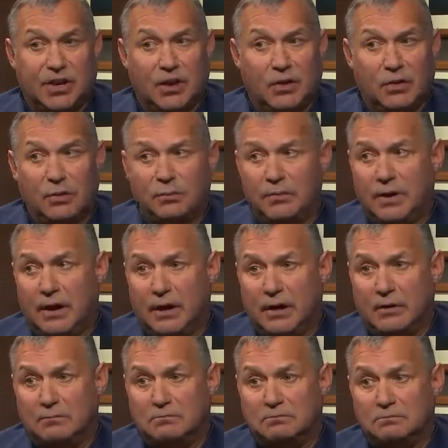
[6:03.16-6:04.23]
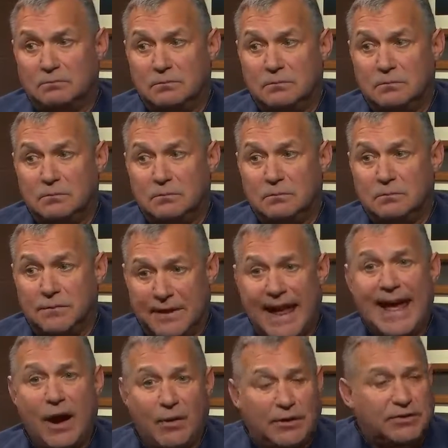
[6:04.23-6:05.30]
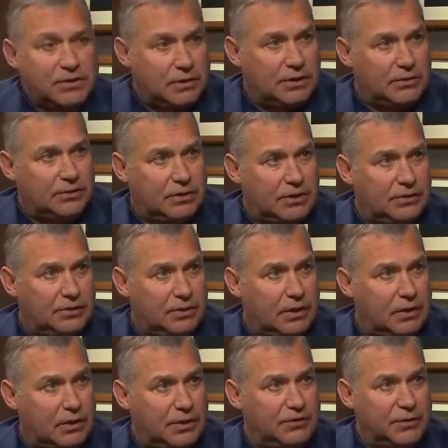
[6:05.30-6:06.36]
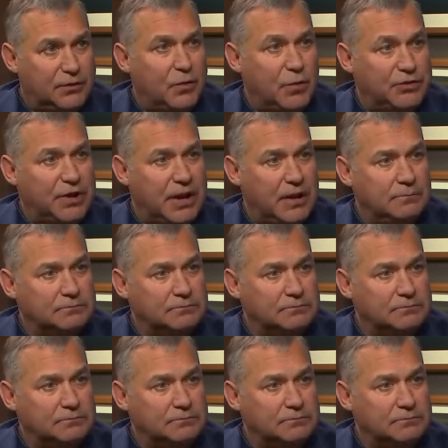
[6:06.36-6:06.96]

so now it's a forced hand.